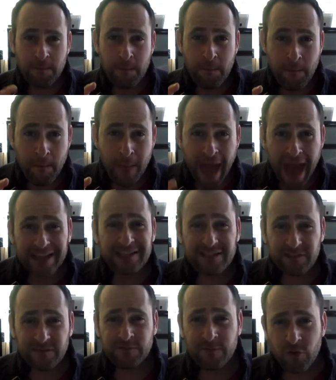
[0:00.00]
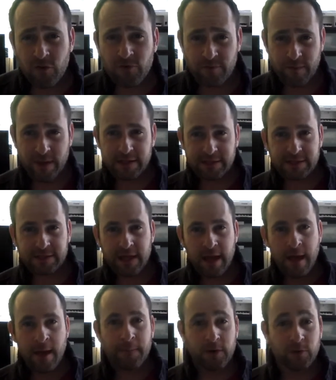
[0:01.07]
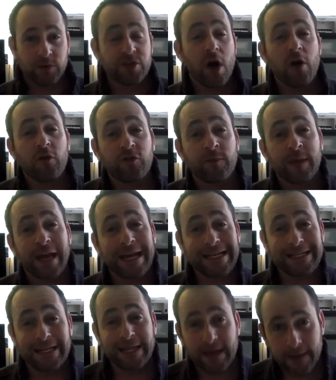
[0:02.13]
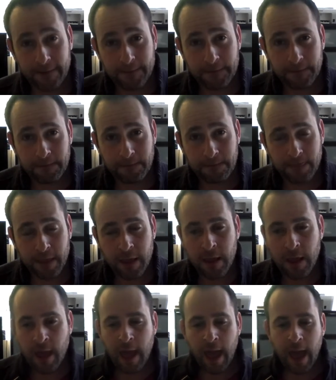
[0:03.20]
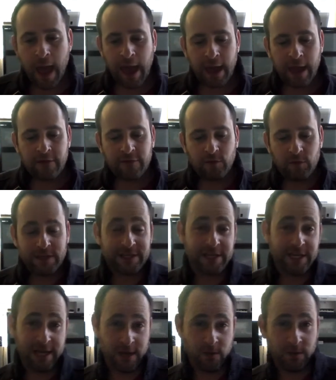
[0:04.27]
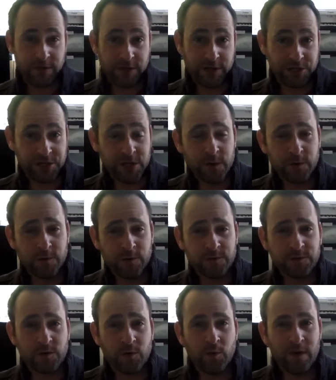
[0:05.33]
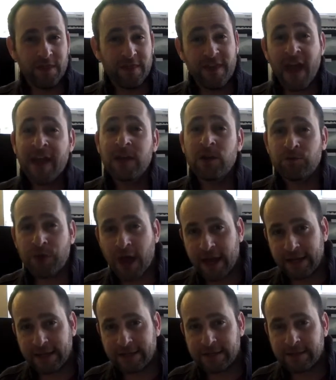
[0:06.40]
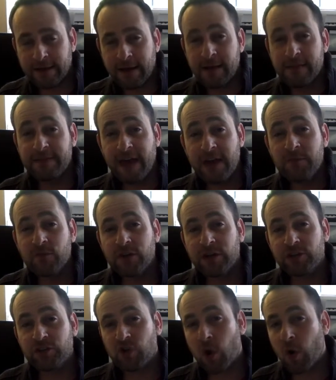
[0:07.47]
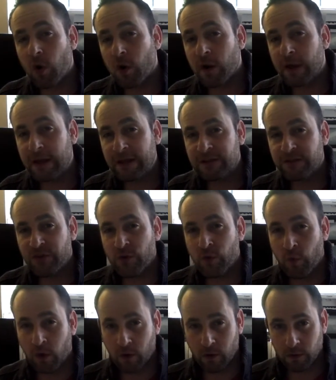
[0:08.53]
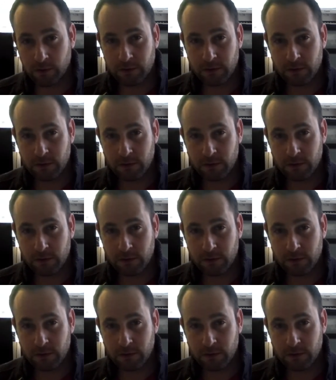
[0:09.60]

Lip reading: massive movements, but it was all from an idea. And so we see here with the Jews, when they unite, they bring Torah into the world.